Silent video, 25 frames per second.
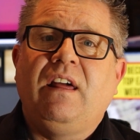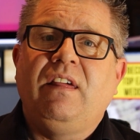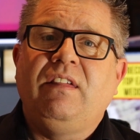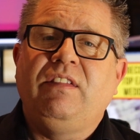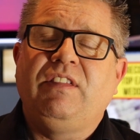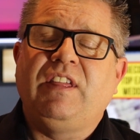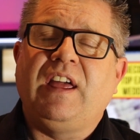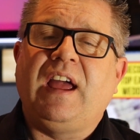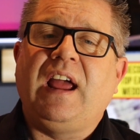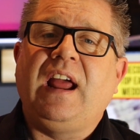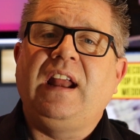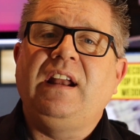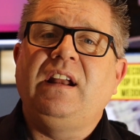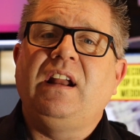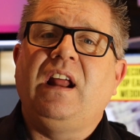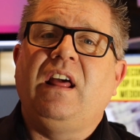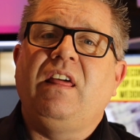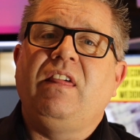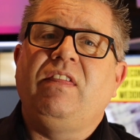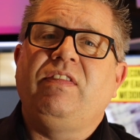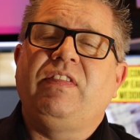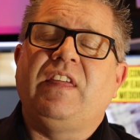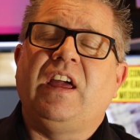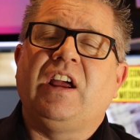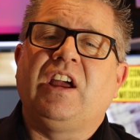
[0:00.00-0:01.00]
then
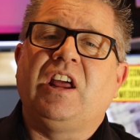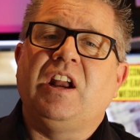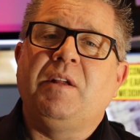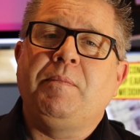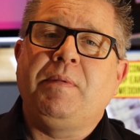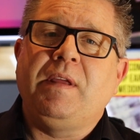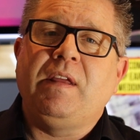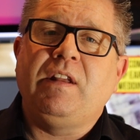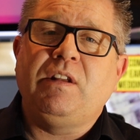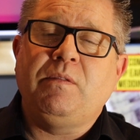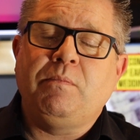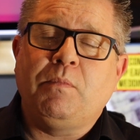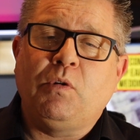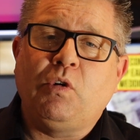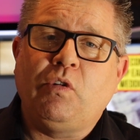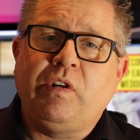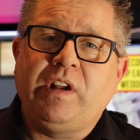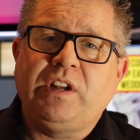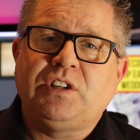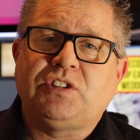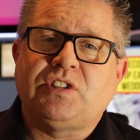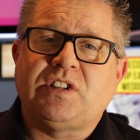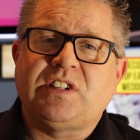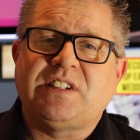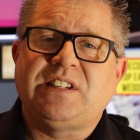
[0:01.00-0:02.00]
they're going to be more
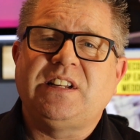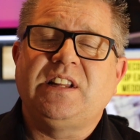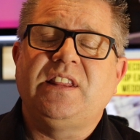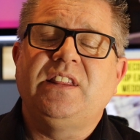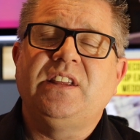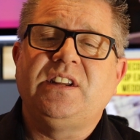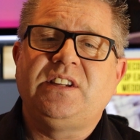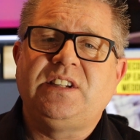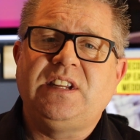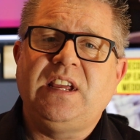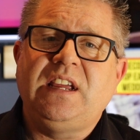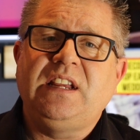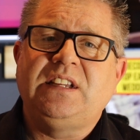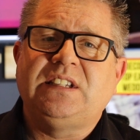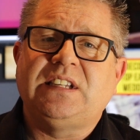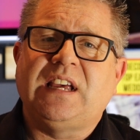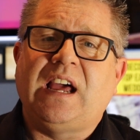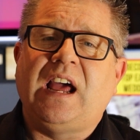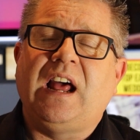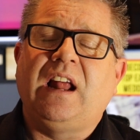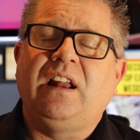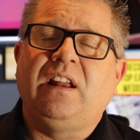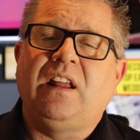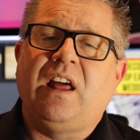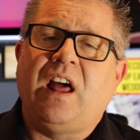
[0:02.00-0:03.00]
interested in the
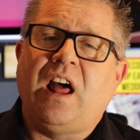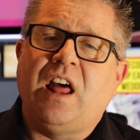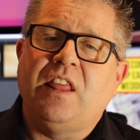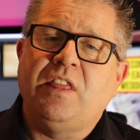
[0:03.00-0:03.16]
detail